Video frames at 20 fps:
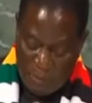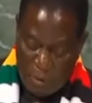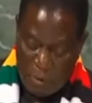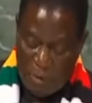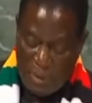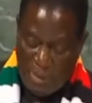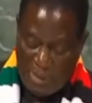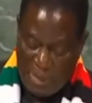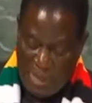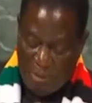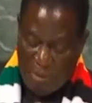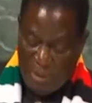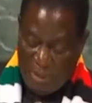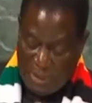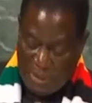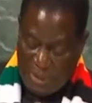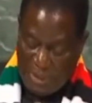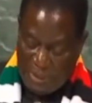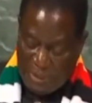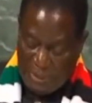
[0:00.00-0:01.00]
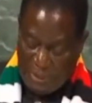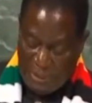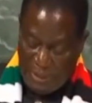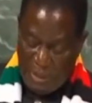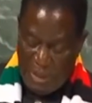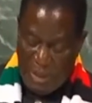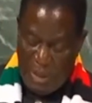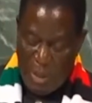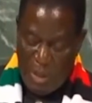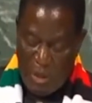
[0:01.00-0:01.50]
on climate change,
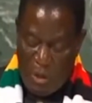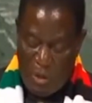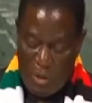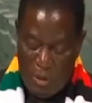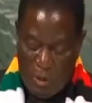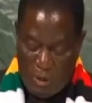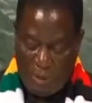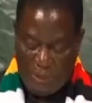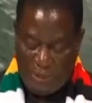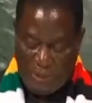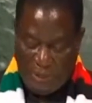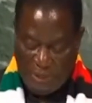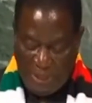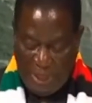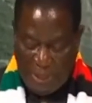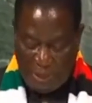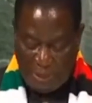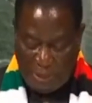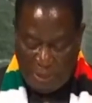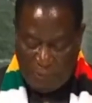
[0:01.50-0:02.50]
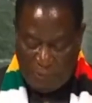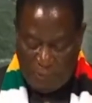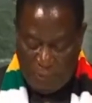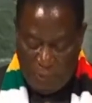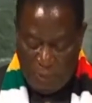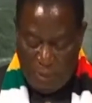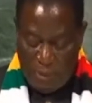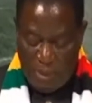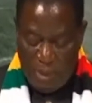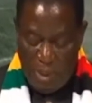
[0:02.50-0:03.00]
not just
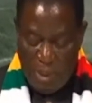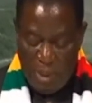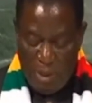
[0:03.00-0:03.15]
for